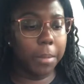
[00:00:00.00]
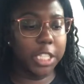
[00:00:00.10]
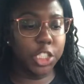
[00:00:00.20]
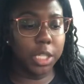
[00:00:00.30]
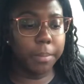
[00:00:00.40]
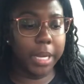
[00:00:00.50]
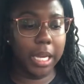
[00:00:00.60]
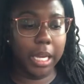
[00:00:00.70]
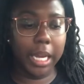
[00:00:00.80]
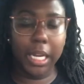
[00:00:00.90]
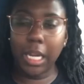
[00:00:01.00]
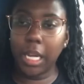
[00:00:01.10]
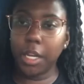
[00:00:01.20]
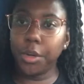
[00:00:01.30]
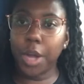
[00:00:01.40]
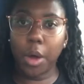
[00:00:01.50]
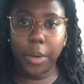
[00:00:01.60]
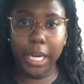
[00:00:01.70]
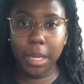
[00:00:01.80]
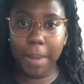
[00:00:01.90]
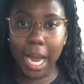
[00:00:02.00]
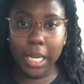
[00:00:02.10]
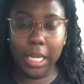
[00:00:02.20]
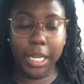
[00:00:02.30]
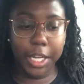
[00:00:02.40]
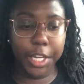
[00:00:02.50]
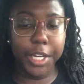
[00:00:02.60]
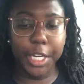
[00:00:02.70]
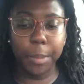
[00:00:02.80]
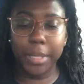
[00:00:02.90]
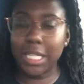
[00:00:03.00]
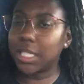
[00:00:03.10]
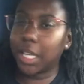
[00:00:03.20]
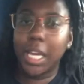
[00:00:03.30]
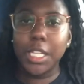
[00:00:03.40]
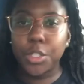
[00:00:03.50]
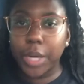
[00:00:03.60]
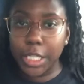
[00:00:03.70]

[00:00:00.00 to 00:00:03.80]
it shouldn't be any, you know, anybody here because the kids are